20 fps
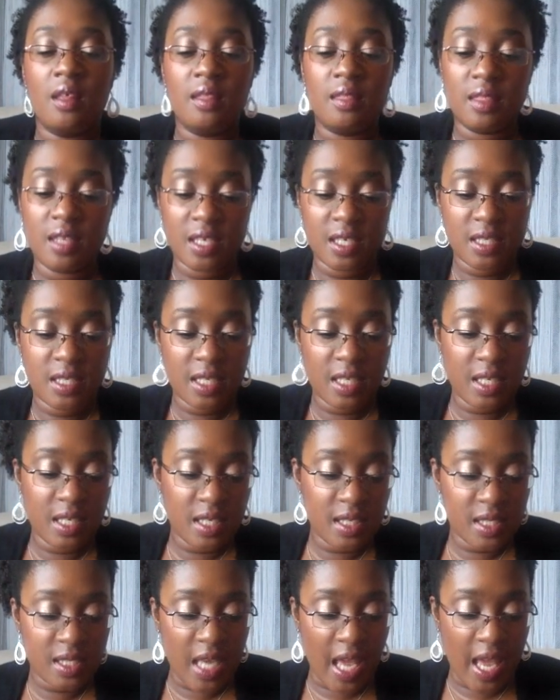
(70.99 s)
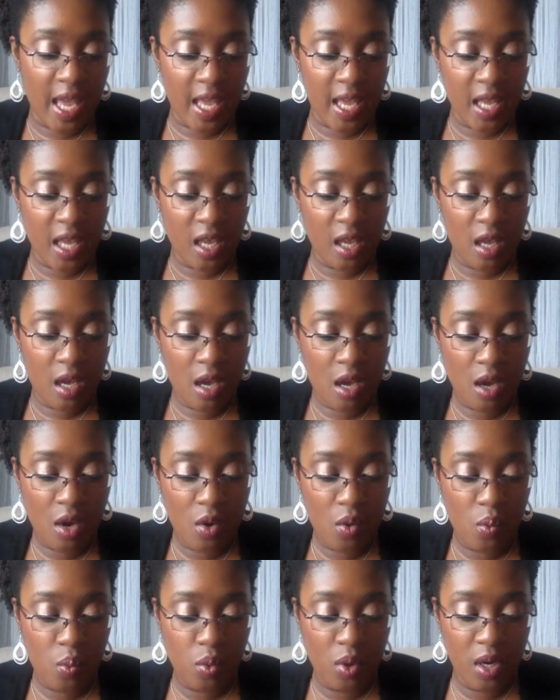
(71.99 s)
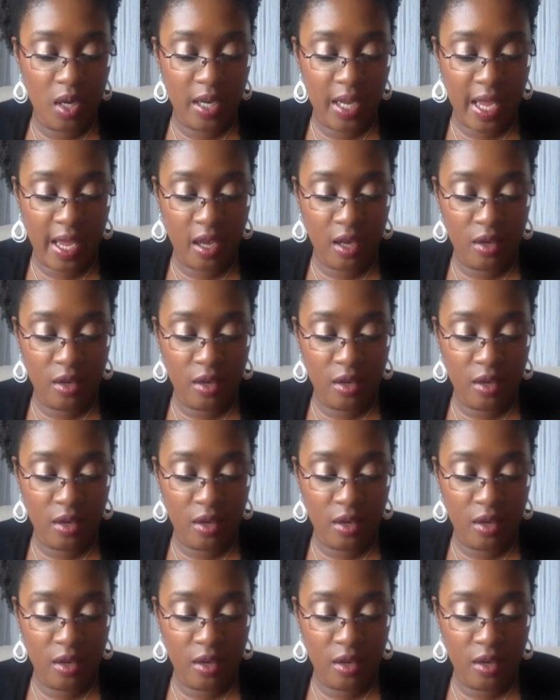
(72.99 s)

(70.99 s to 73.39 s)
This is a 1